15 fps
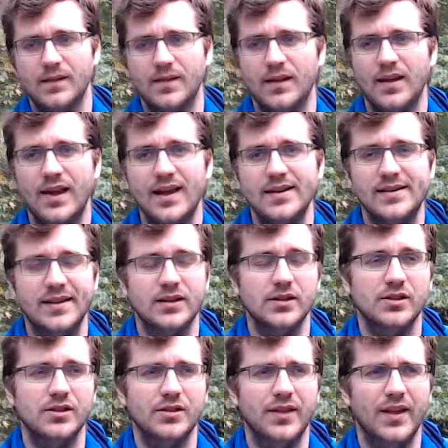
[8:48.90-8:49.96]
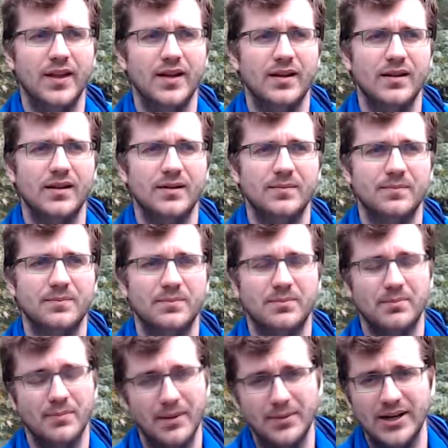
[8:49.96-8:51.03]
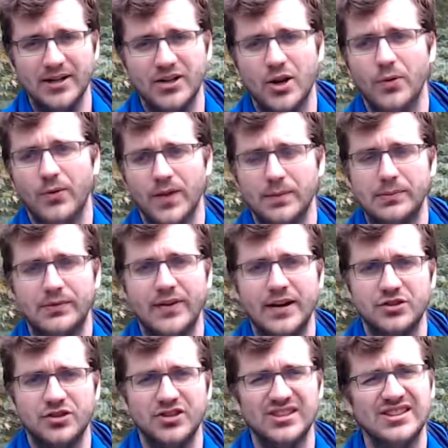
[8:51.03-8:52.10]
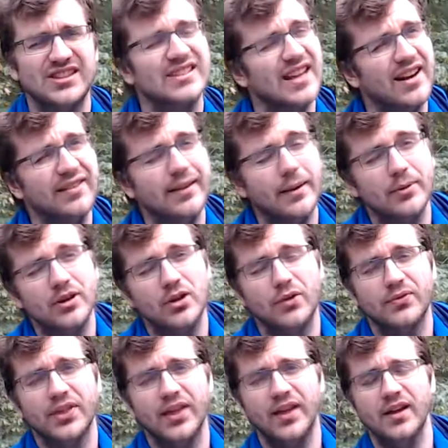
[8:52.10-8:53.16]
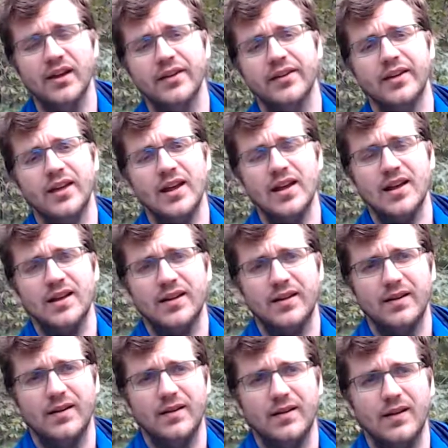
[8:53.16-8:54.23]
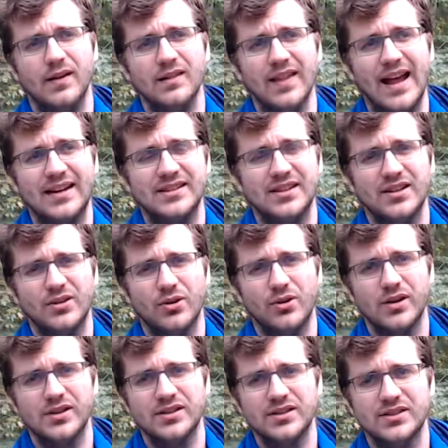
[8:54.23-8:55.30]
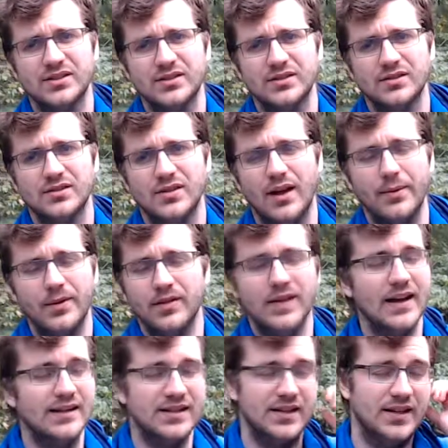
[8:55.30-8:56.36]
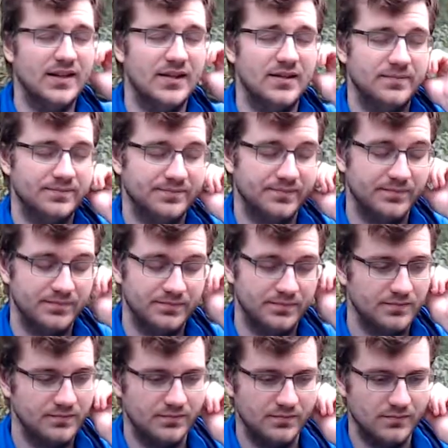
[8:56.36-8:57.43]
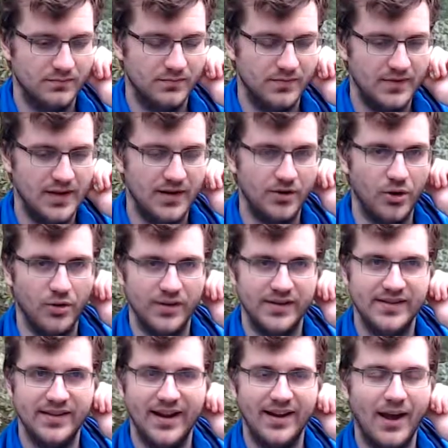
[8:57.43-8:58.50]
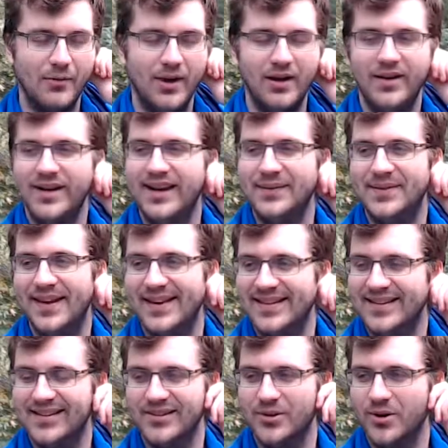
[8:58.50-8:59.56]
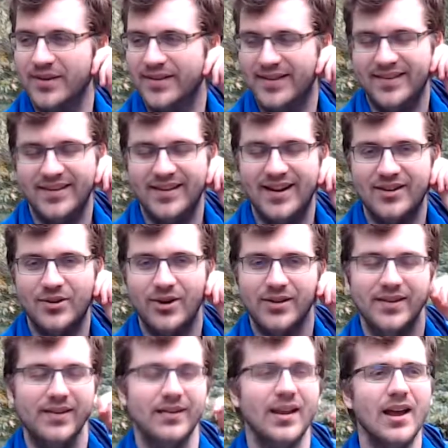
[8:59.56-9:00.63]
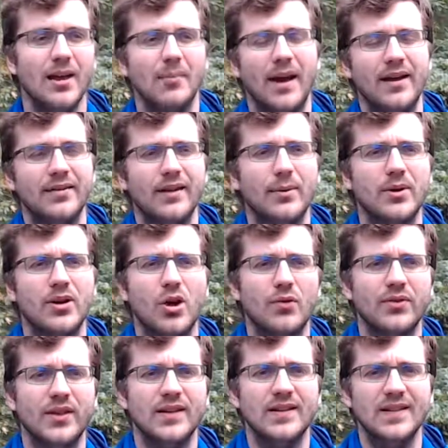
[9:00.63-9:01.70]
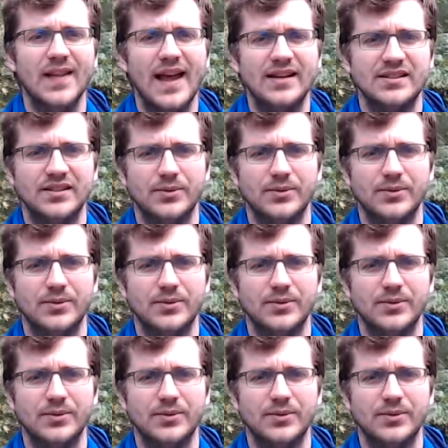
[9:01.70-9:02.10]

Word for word: until the I'm gonna go for the professionals because I don't think I'm gonna go for the Alexa course. I mean Alexa, not course. I, why do I keep saying these are courses? They're not courses. But I don't think I'm gonna go for the Alexa